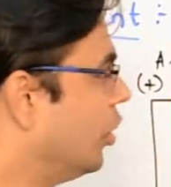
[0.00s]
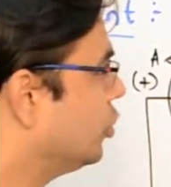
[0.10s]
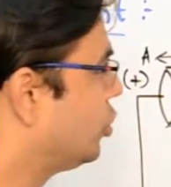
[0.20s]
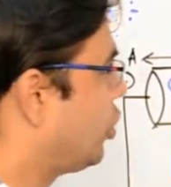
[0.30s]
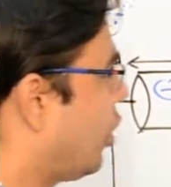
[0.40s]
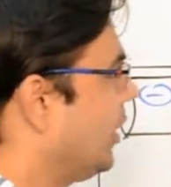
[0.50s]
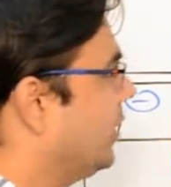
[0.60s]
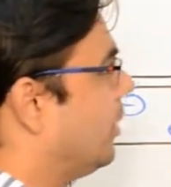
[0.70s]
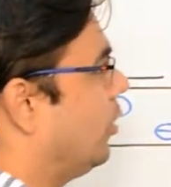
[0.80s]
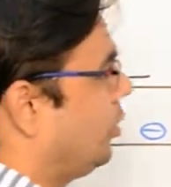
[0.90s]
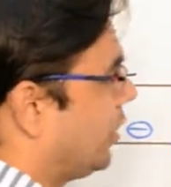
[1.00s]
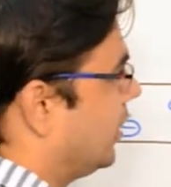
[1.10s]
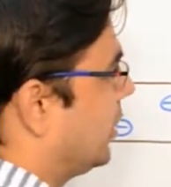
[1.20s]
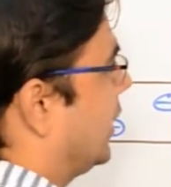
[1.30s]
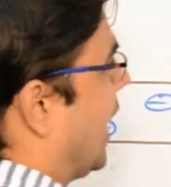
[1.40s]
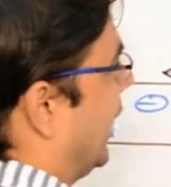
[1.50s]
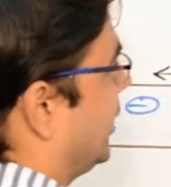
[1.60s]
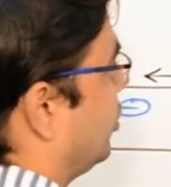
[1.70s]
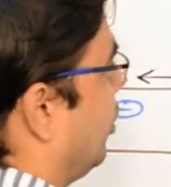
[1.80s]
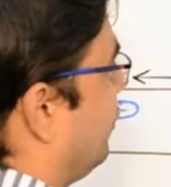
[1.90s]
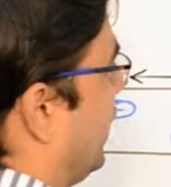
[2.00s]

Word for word: So talking about the direction of